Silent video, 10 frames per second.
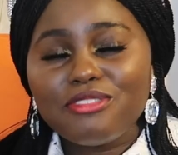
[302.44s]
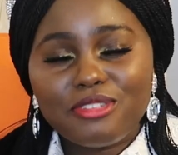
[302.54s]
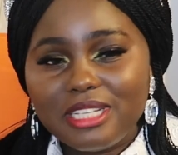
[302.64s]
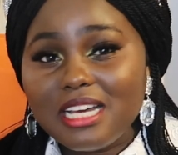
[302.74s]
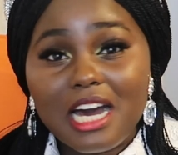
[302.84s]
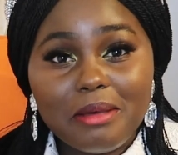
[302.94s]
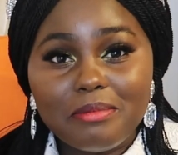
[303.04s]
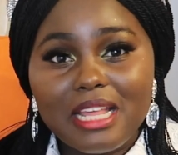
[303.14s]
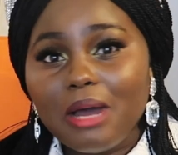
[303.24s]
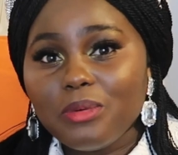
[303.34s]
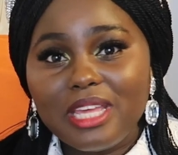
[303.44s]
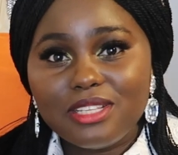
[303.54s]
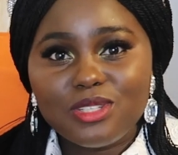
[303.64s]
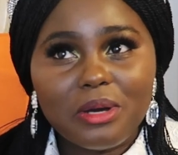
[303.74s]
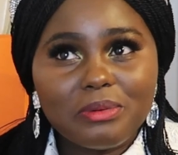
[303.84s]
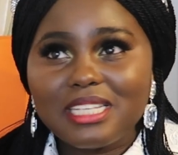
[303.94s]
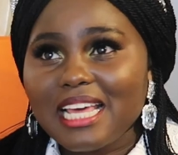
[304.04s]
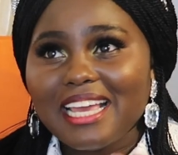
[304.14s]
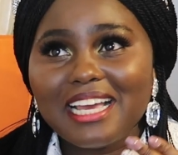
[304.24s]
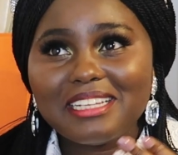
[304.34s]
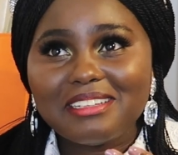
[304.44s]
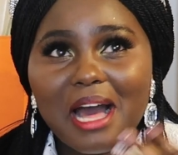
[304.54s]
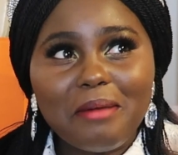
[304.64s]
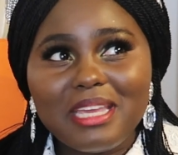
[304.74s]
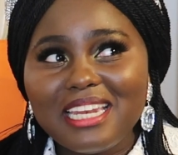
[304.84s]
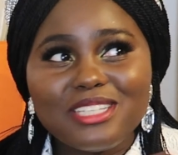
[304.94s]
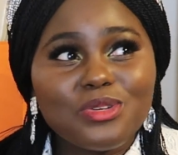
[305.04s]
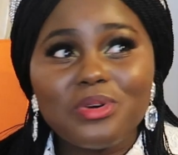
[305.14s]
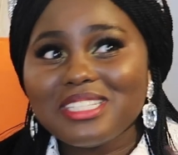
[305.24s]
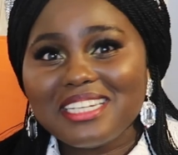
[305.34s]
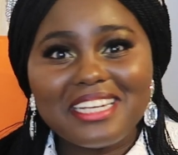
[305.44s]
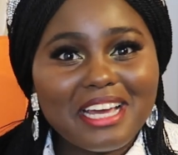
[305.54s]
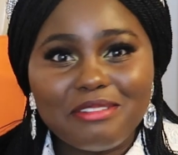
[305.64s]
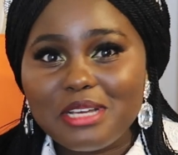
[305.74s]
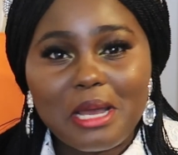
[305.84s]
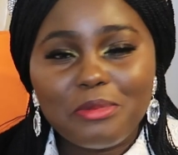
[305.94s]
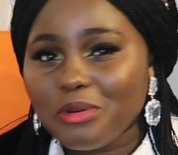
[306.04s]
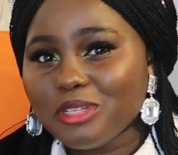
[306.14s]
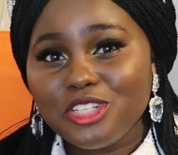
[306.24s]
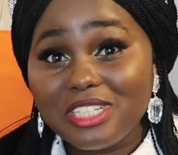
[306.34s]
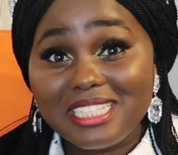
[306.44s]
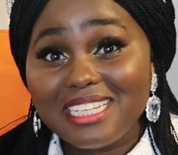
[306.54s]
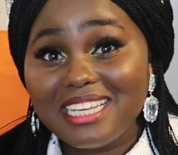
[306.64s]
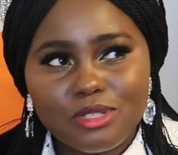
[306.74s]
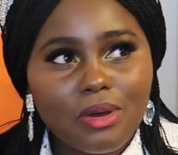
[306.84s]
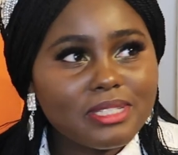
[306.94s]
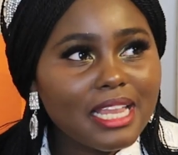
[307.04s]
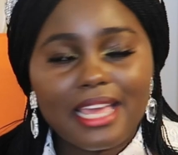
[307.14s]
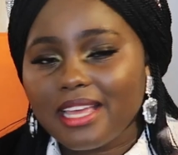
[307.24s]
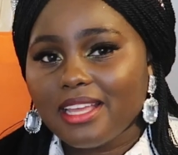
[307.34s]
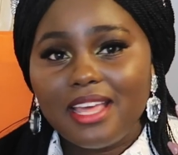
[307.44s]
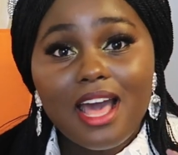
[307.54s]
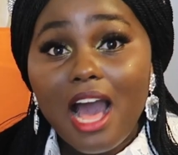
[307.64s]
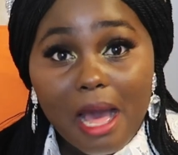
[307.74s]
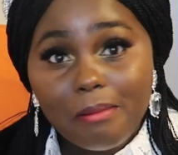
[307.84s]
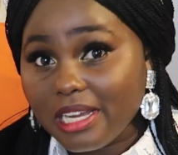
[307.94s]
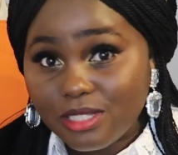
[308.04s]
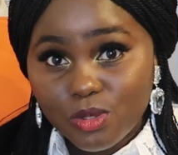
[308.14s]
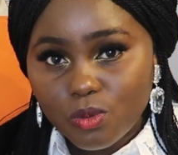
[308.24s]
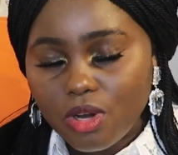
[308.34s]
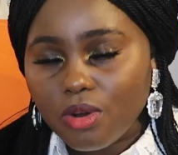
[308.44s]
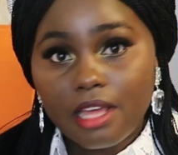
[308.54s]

of free time that week, so I was like, I mean, it's a once in a lifetime opportunity, so I was like, I might as well.